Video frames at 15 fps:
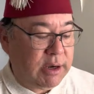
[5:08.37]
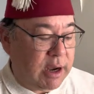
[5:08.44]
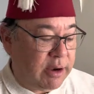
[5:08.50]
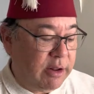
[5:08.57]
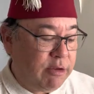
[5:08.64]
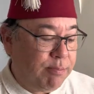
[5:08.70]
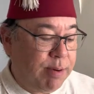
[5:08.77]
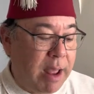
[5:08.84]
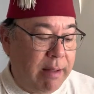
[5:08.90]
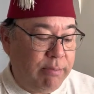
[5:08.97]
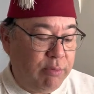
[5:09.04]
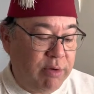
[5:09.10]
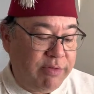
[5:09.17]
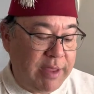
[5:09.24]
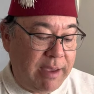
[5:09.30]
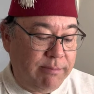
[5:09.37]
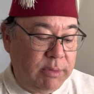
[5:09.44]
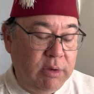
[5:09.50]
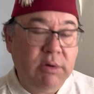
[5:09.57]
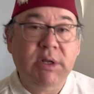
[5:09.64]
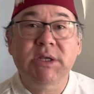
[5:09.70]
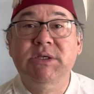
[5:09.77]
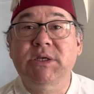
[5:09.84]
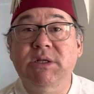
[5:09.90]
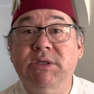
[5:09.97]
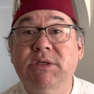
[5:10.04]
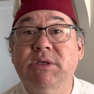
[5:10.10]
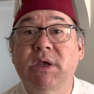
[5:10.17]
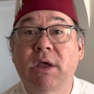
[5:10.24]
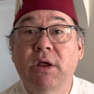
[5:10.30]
Another problem with that mute is it's